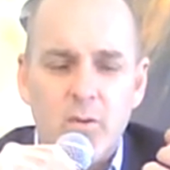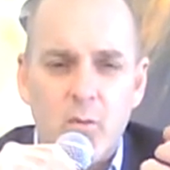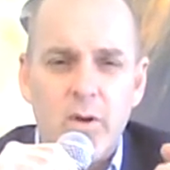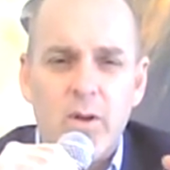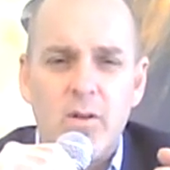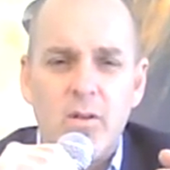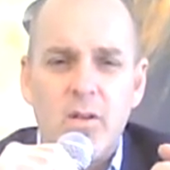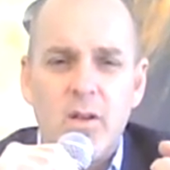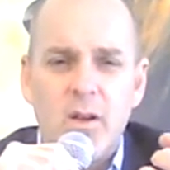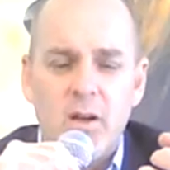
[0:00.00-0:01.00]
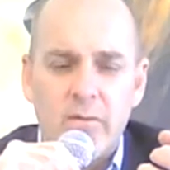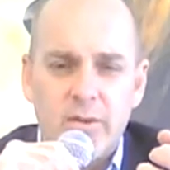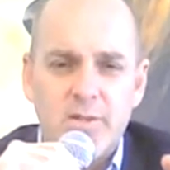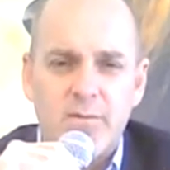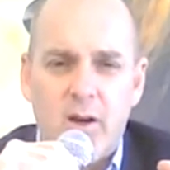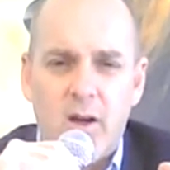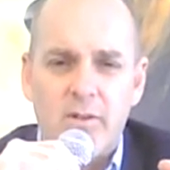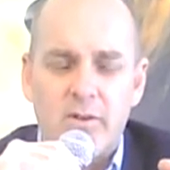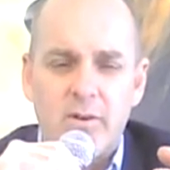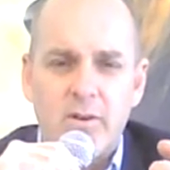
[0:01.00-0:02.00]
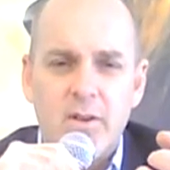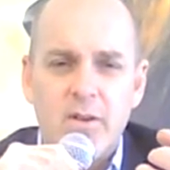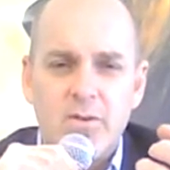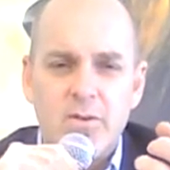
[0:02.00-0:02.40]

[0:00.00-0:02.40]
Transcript: the will of his Father